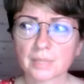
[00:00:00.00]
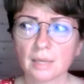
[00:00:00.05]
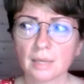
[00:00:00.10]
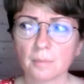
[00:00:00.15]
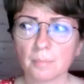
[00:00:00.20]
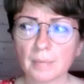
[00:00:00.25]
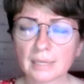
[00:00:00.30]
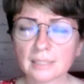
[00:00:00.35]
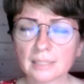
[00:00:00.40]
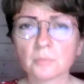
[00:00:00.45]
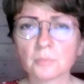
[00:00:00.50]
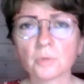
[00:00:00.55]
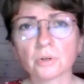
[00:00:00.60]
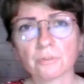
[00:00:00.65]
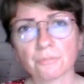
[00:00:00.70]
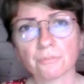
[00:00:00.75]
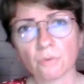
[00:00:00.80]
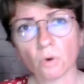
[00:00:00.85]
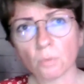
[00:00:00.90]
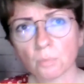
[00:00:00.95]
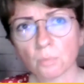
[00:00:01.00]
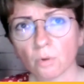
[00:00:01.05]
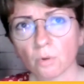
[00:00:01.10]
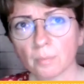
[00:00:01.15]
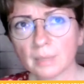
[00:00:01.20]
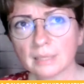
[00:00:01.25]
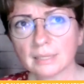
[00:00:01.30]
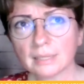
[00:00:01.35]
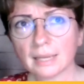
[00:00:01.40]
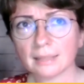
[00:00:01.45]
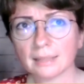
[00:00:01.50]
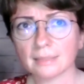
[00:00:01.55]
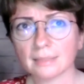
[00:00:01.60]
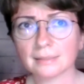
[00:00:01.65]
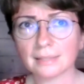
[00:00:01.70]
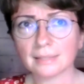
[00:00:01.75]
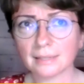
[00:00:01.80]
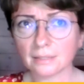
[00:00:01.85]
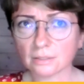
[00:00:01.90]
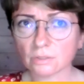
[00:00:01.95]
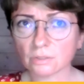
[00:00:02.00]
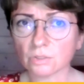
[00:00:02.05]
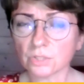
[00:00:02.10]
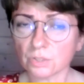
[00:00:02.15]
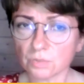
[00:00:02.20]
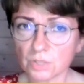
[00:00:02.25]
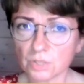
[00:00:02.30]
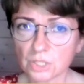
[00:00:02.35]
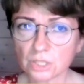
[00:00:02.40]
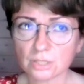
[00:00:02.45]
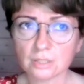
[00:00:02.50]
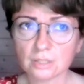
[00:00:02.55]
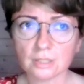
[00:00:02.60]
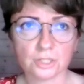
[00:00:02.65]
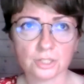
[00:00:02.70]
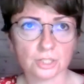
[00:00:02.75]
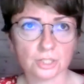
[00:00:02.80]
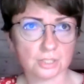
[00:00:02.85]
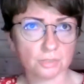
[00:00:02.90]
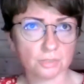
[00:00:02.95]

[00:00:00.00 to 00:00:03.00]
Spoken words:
Mecklenburg-Vorpommern and the Leningrad region, which is a